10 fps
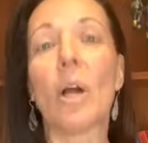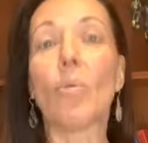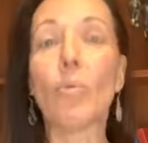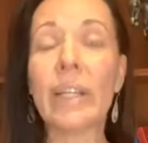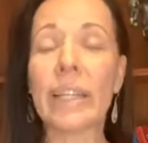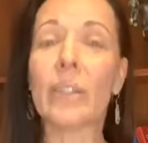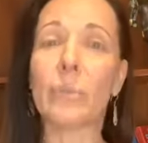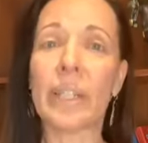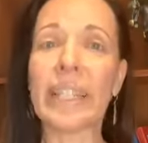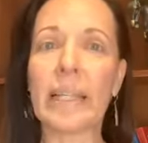really,
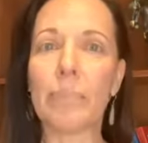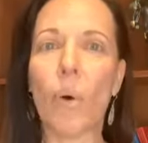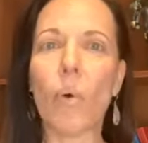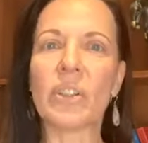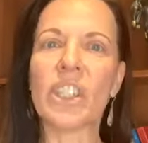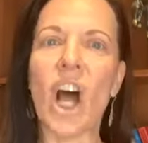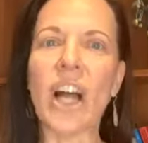really important to